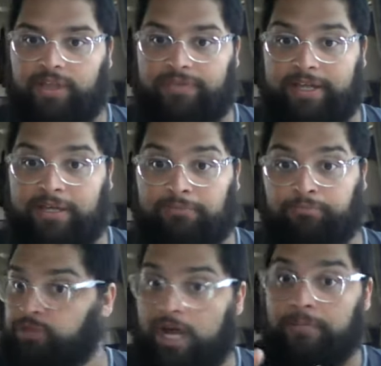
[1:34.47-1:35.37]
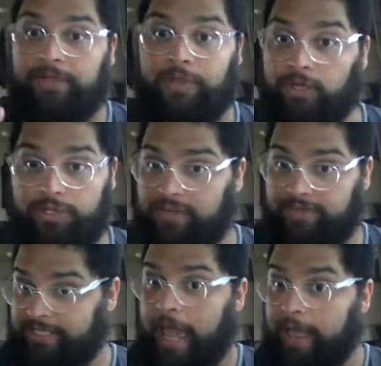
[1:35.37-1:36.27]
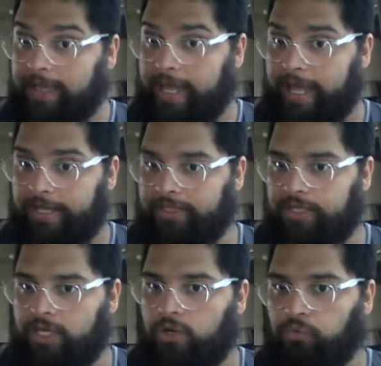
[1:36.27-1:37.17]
that they could even take and